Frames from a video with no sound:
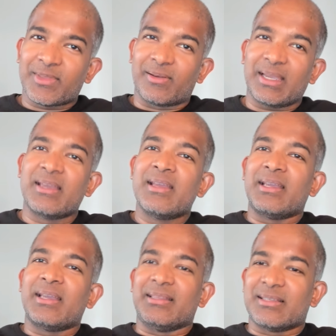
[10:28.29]
Okay,
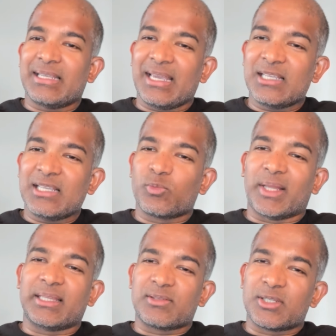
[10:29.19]
in this case,
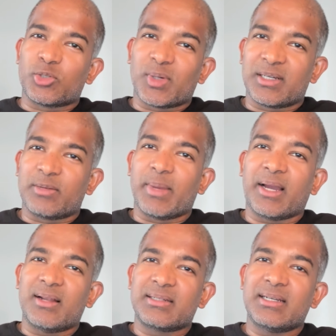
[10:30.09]
1,200 by
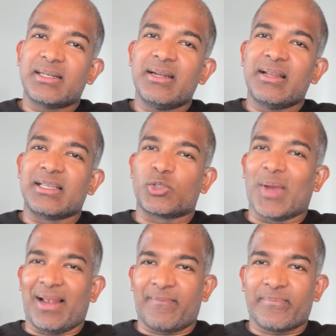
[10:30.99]
100 is
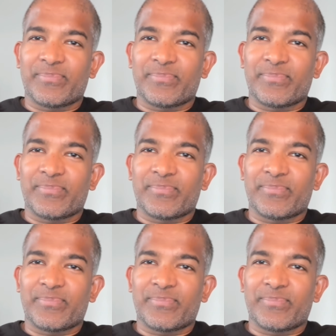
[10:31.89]
12.